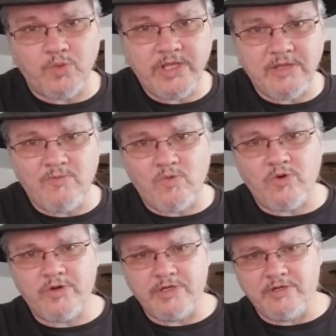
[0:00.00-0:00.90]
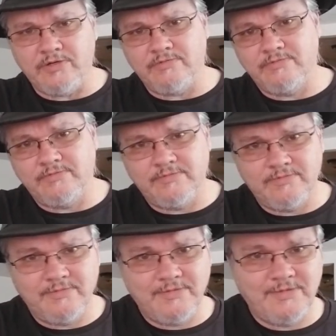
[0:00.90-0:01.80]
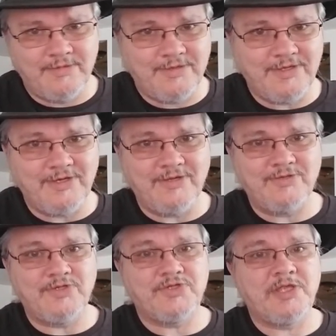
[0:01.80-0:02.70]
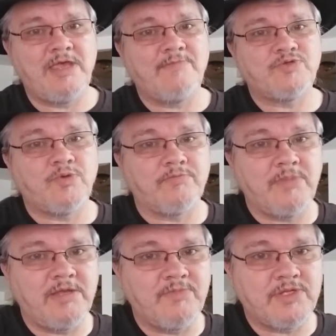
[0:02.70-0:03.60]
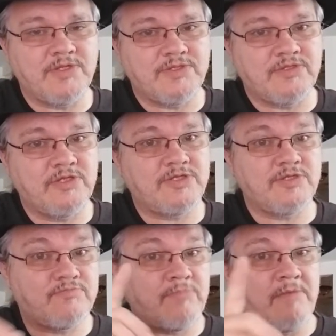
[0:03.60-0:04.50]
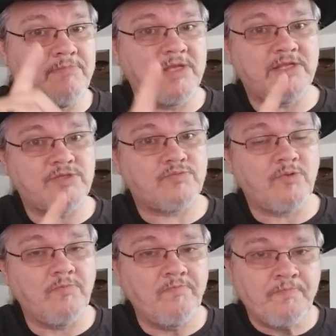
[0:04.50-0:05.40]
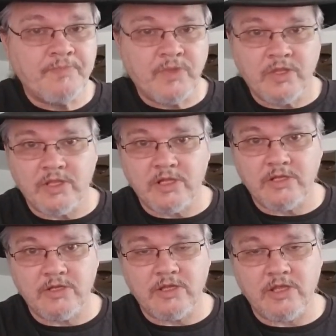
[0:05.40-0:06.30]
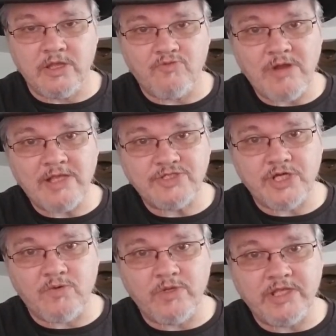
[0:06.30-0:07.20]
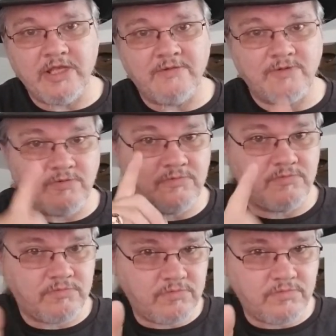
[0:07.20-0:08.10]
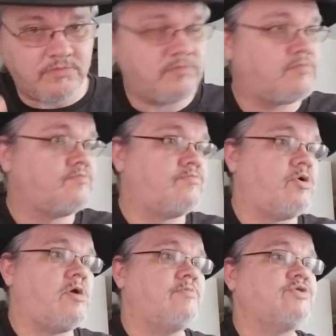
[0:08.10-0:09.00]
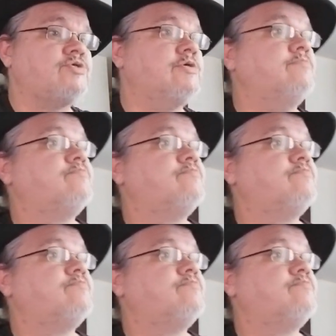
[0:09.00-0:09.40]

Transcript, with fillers: weekend warrior, you know, to see how much we can make, because this is my biggest rideshare week ever, promise you.